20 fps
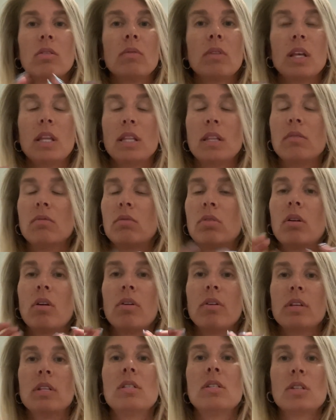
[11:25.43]

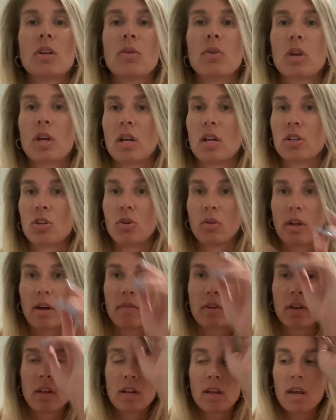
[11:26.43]
it's so good. You'll love
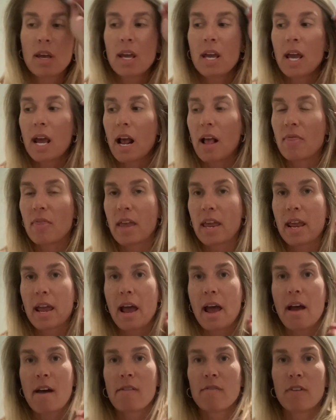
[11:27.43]
it. And they
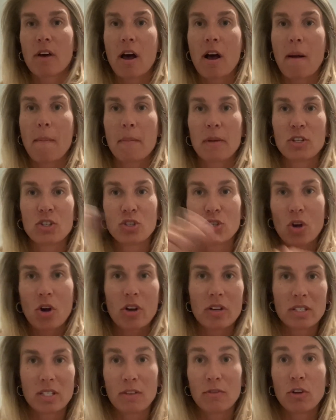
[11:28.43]
have a
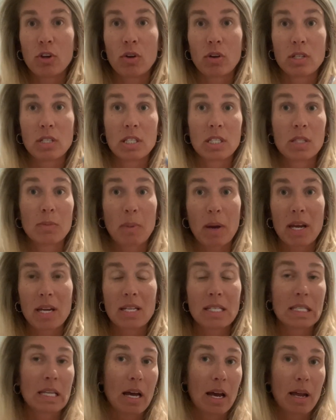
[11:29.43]
sauce if you're into
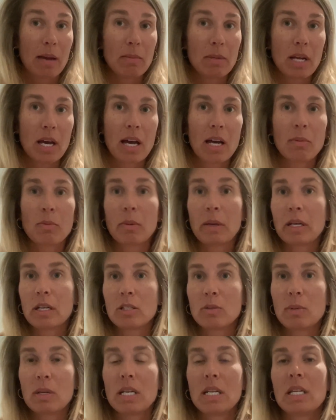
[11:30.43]
spice. I'm not, my
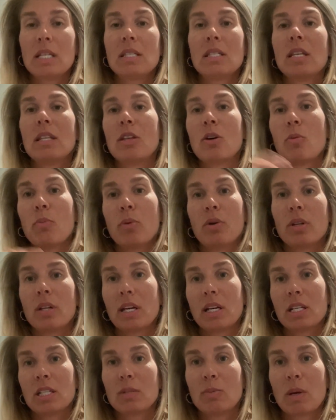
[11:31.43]
husband is. They'll put
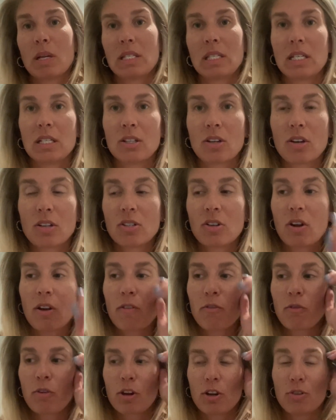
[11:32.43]
like a spicy sauce on it
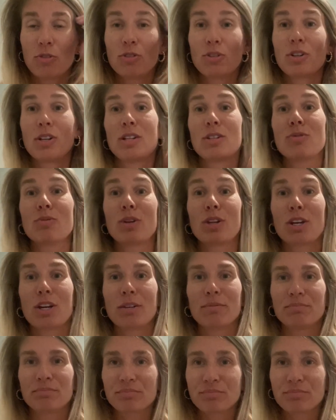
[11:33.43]
for you. So that's really good.